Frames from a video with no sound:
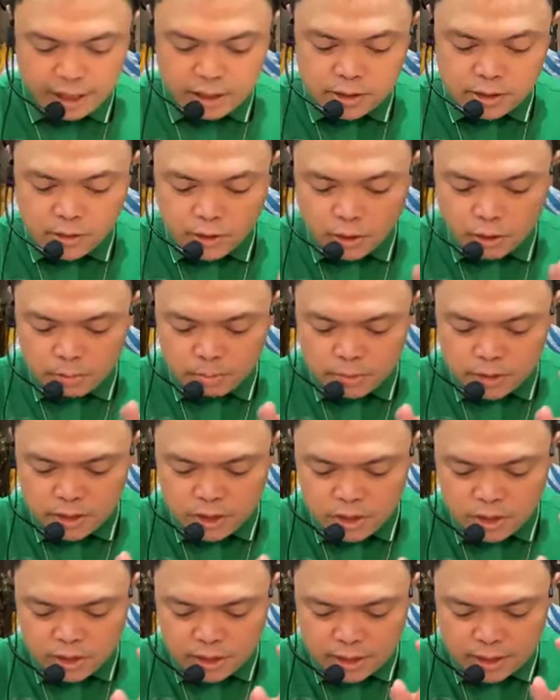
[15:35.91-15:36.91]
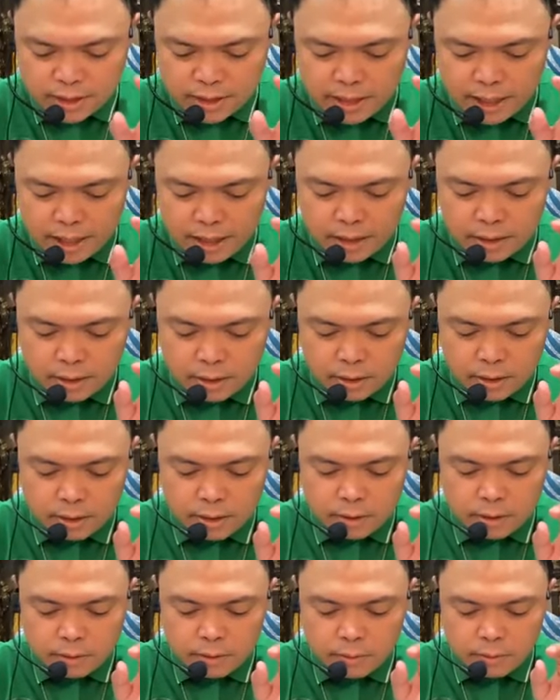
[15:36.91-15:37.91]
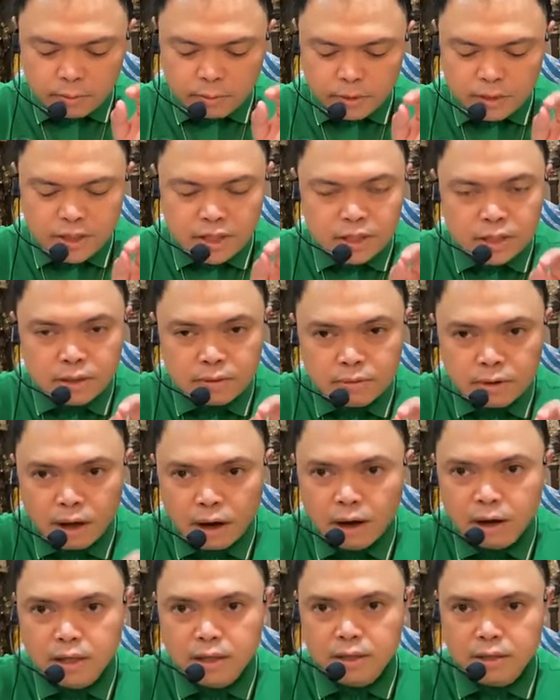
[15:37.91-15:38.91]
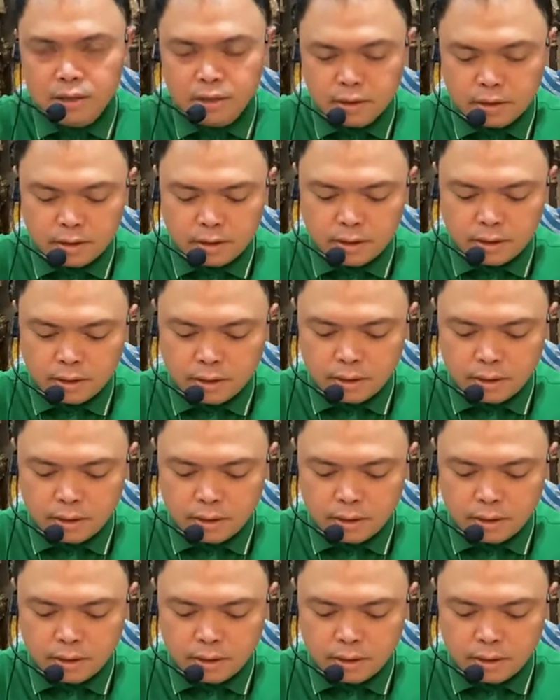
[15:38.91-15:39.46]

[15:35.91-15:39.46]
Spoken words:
and circumcision is that which is of the heart,